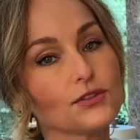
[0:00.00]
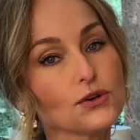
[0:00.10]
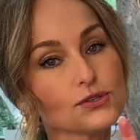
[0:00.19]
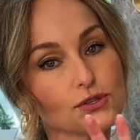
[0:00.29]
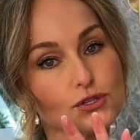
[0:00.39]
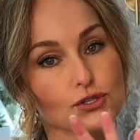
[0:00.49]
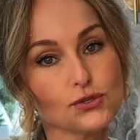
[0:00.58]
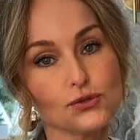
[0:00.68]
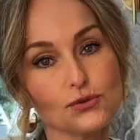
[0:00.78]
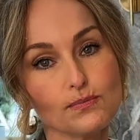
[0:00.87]
Those are the
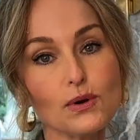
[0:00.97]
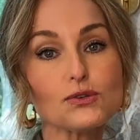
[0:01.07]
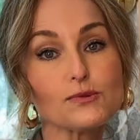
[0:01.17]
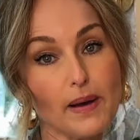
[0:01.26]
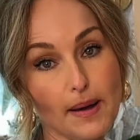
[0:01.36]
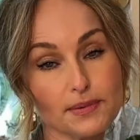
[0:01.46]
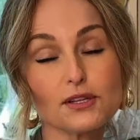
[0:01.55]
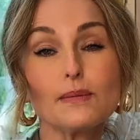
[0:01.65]
two most popular